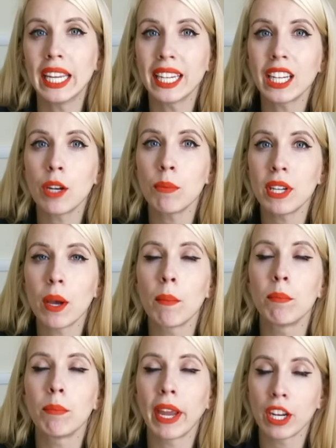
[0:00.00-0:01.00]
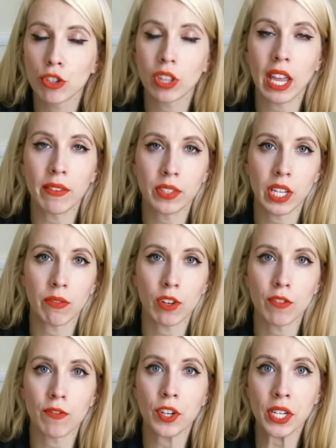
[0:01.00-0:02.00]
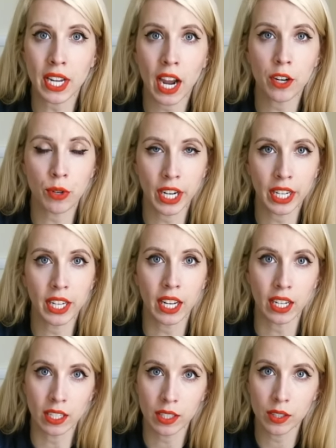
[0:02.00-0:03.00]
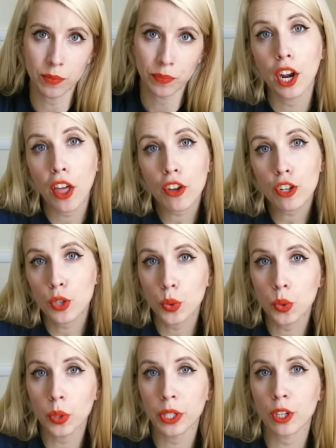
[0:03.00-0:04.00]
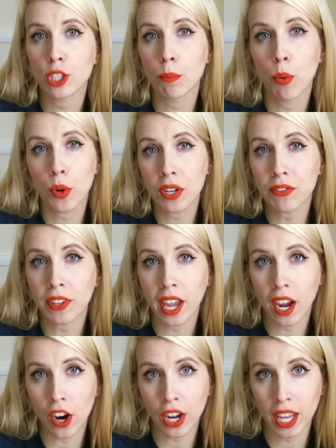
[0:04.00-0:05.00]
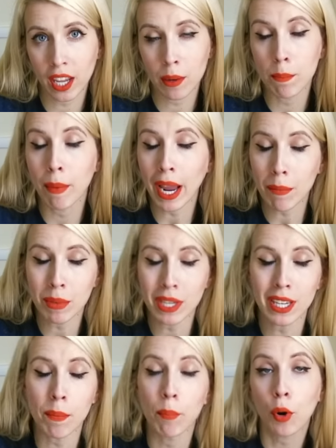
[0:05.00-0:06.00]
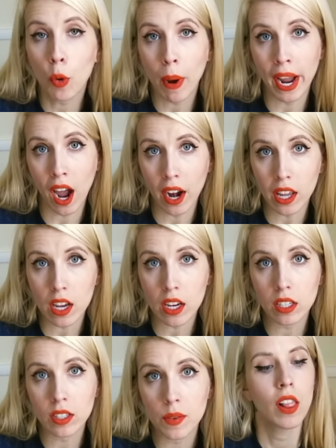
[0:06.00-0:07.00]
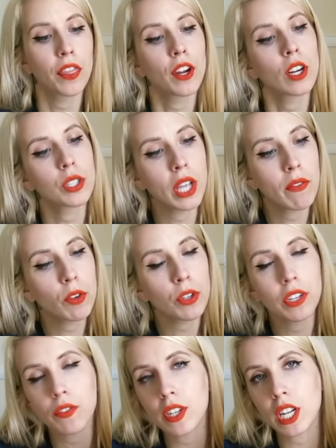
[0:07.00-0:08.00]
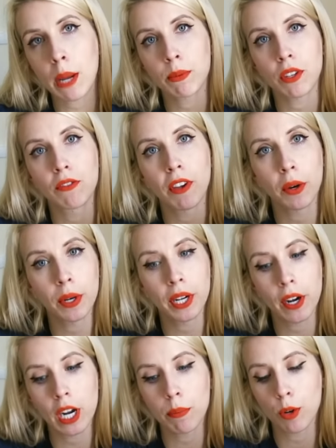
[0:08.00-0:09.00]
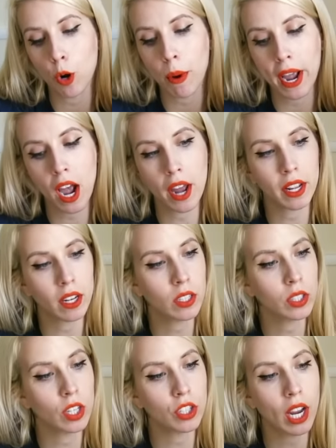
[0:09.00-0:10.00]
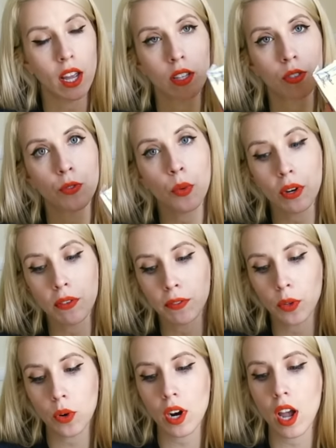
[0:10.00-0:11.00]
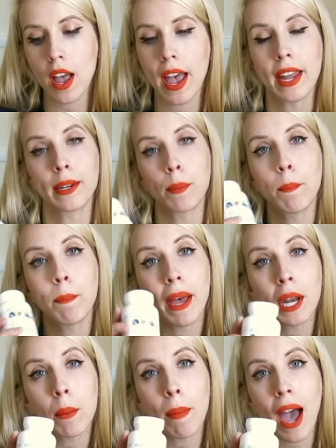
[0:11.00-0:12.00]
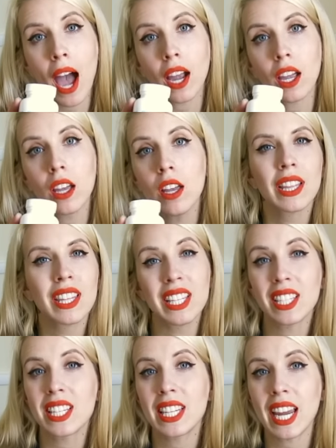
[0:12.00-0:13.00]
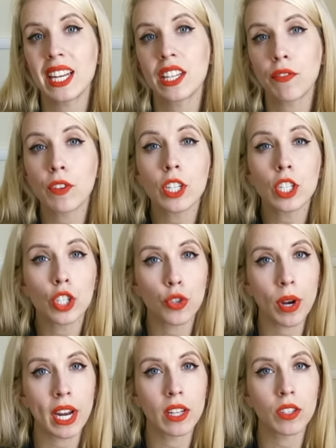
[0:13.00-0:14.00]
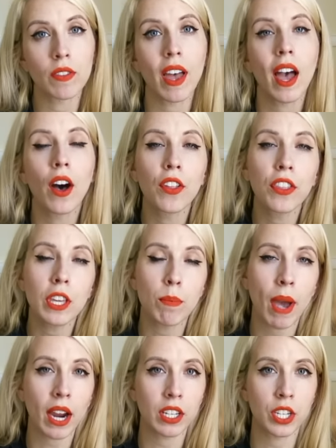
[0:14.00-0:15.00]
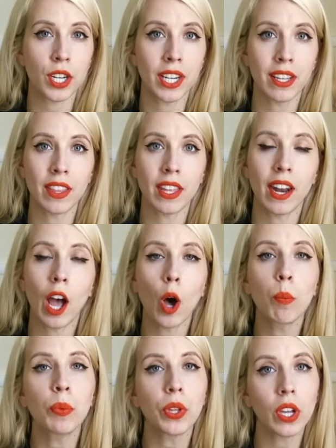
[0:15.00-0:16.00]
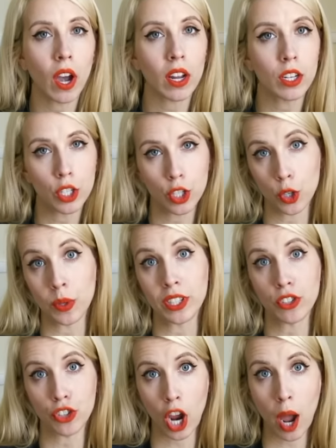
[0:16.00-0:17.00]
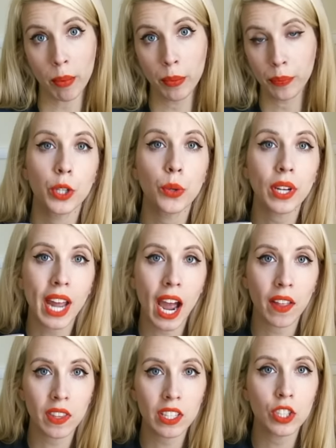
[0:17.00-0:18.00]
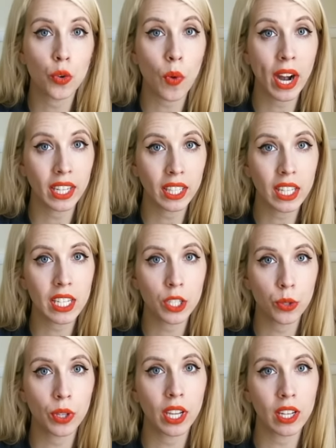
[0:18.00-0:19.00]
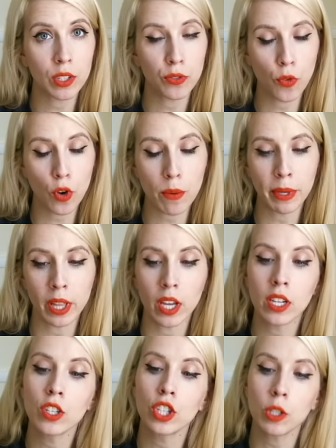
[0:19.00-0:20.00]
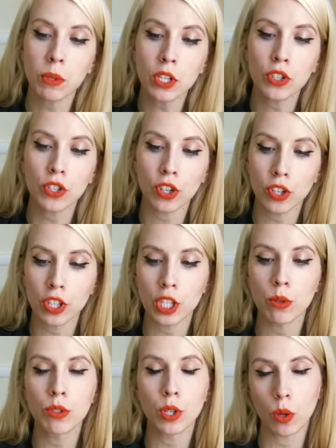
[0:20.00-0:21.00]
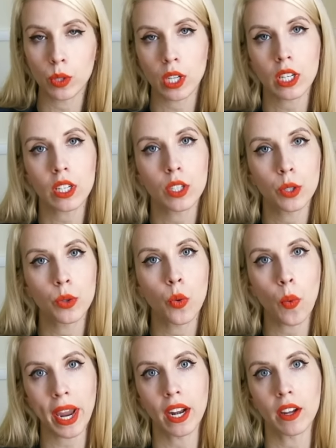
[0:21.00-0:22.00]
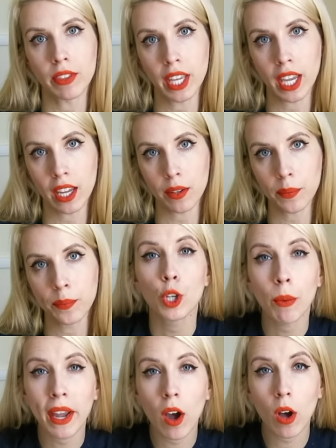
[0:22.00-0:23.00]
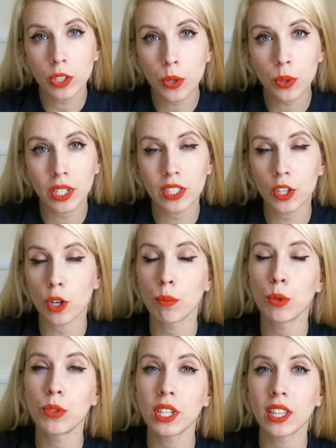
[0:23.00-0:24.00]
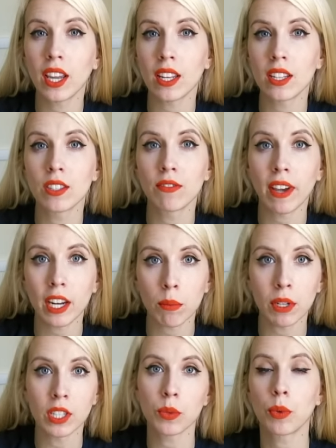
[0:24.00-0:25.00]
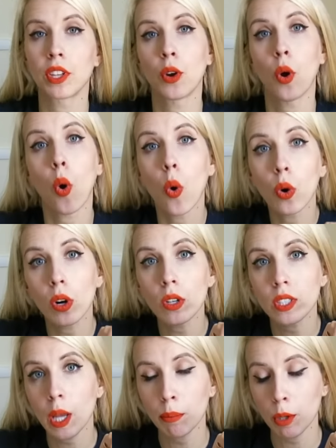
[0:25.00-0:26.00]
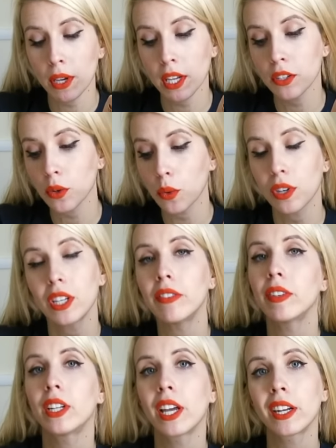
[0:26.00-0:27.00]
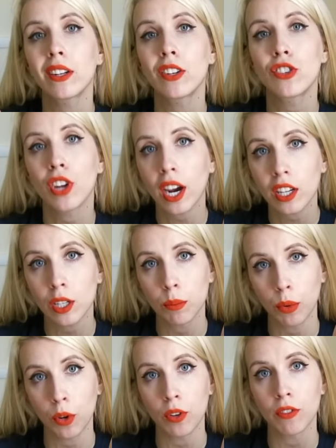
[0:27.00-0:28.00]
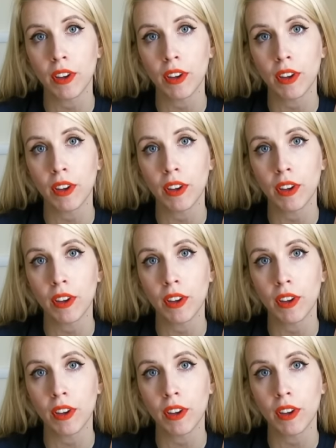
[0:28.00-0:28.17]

It can be a major lifesaver for dehydrated kittens. Another tool in your supportive care kit might be probiotics. There are several different types of veterinary probiotics, such as Fortiflora and Benevac. These contain different strains of healthy bacteria that help the gut do its job. You can add these directly to the kitten's formula. Just be sure that you dose it to the weight of the kitten. You may also consider boosting the kitten's vitamins with an oral supplement or even an injectable